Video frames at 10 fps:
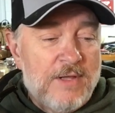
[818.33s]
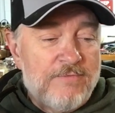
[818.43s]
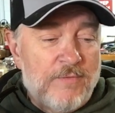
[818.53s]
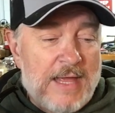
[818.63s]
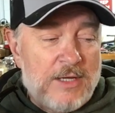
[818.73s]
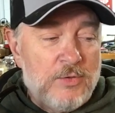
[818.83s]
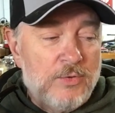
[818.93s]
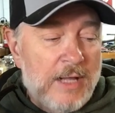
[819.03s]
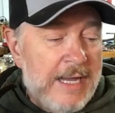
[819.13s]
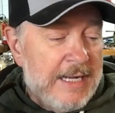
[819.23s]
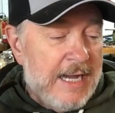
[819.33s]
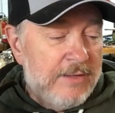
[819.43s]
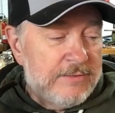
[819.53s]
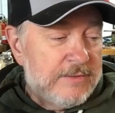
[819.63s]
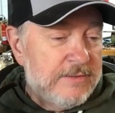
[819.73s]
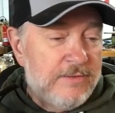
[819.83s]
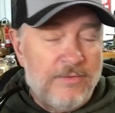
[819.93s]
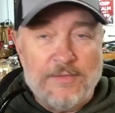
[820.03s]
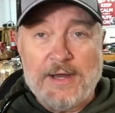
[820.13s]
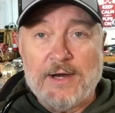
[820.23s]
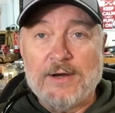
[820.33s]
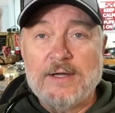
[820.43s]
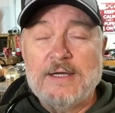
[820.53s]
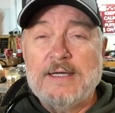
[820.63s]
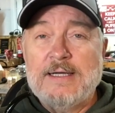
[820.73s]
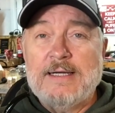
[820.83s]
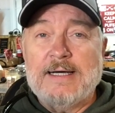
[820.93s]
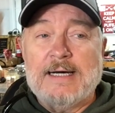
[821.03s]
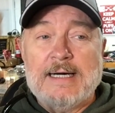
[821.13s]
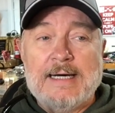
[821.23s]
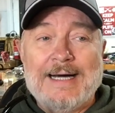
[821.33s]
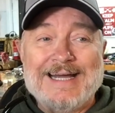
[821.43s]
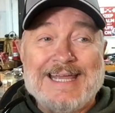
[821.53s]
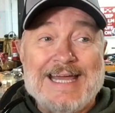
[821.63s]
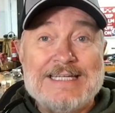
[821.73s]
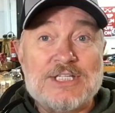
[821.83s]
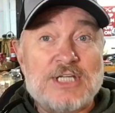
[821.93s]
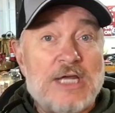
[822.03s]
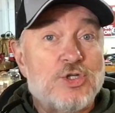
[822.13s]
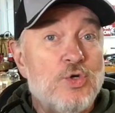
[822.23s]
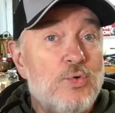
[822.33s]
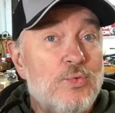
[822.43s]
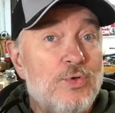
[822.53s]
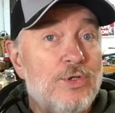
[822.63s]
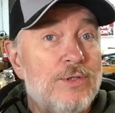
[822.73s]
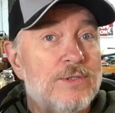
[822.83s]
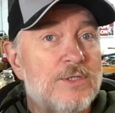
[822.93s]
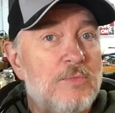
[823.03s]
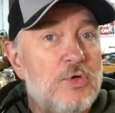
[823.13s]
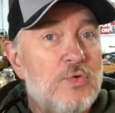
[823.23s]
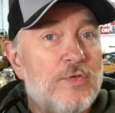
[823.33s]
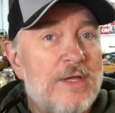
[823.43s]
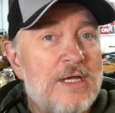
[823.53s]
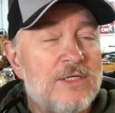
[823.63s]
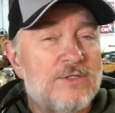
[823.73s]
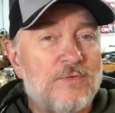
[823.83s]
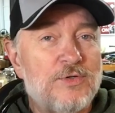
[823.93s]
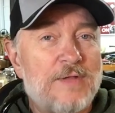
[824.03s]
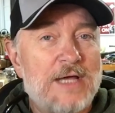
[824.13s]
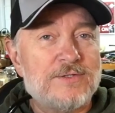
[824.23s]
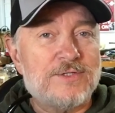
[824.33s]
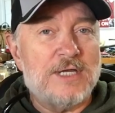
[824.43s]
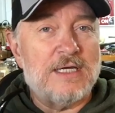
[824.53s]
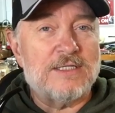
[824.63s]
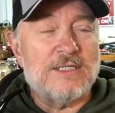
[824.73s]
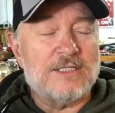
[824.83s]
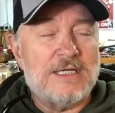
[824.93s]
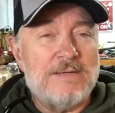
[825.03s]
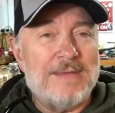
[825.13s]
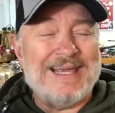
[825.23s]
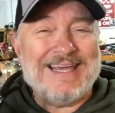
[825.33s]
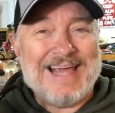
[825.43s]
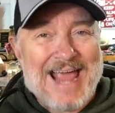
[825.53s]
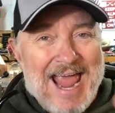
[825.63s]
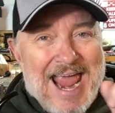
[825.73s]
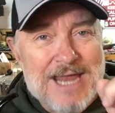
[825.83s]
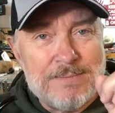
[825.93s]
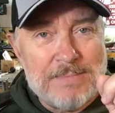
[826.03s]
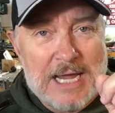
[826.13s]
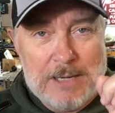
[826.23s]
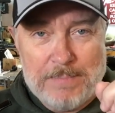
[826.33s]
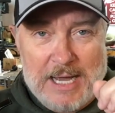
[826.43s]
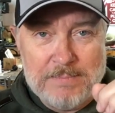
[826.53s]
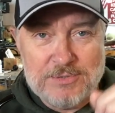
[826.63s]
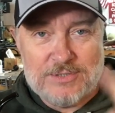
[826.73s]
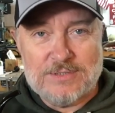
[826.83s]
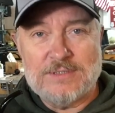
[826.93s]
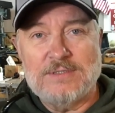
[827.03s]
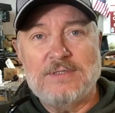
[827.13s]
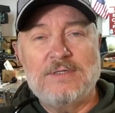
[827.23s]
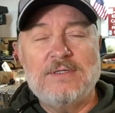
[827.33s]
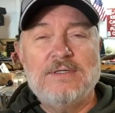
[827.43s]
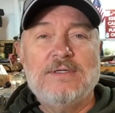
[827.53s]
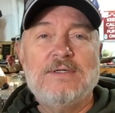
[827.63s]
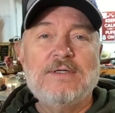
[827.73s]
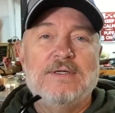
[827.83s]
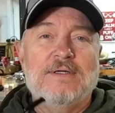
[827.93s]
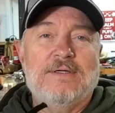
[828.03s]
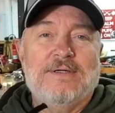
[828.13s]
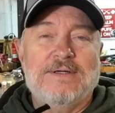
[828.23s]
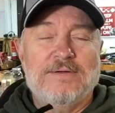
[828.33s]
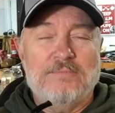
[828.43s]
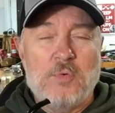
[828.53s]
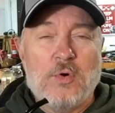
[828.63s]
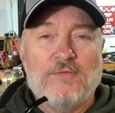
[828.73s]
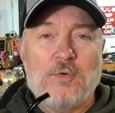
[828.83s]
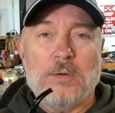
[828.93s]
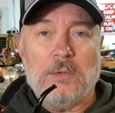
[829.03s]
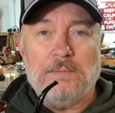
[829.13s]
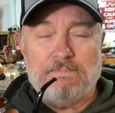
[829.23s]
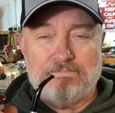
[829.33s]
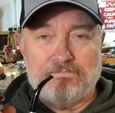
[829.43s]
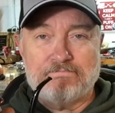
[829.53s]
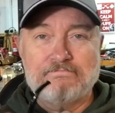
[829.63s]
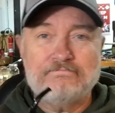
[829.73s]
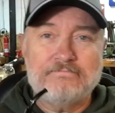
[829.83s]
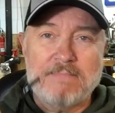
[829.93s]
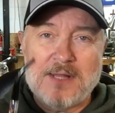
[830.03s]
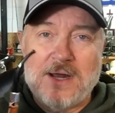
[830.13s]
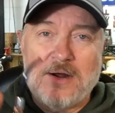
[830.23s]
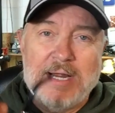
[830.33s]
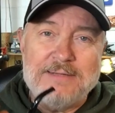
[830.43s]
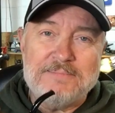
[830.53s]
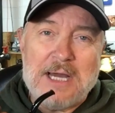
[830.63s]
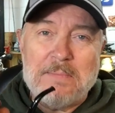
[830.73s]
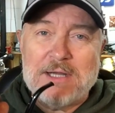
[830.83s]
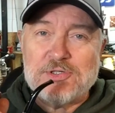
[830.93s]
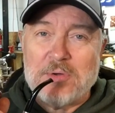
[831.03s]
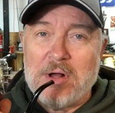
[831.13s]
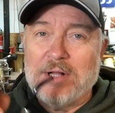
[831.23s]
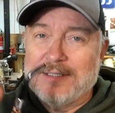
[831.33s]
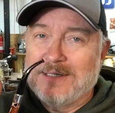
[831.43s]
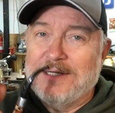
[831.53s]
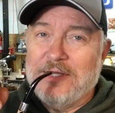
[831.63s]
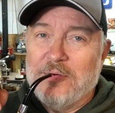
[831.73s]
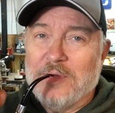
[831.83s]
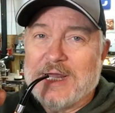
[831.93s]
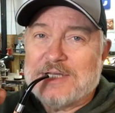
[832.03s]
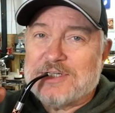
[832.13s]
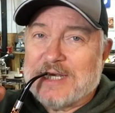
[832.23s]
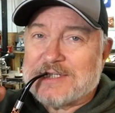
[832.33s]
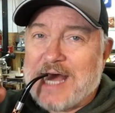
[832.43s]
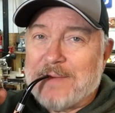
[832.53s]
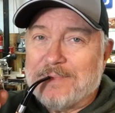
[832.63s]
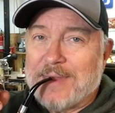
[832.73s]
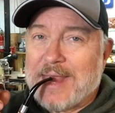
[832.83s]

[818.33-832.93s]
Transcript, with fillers: for that Google Hangout there. Uh, again, stay tuned. Some new things for 2016, making handmade pipes more affordable. All right, God bless you all. We'll catch you next time.